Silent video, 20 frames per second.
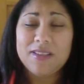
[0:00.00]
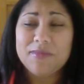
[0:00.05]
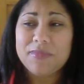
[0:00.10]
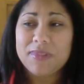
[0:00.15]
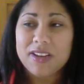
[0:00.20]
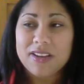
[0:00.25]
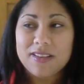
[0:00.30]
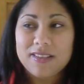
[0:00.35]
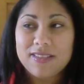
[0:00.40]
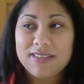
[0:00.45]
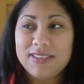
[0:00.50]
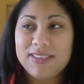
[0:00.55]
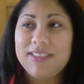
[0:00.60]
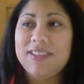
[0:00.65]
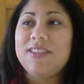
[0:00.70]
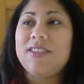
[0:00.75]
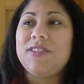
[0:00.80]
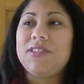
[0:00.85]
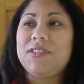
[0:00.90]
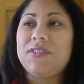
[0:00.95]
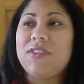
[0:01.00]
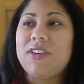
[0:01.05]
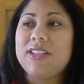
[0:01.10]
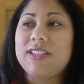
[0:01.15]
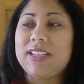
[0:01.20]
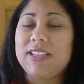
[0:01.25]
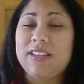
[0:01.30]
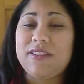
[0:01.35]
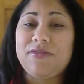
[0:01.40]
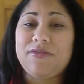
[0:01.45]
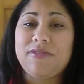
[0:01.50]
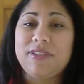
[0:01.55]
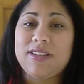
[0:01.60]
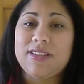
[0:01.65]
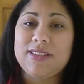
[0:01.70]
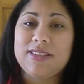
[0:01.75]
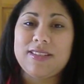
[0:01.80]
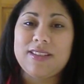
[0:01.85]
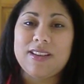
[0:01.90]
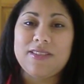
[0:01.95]
But, you know, as far as like your
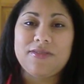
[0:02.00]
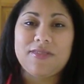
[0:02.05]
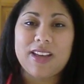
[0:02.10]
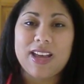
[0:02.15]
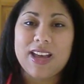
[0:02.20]
friends and stuff,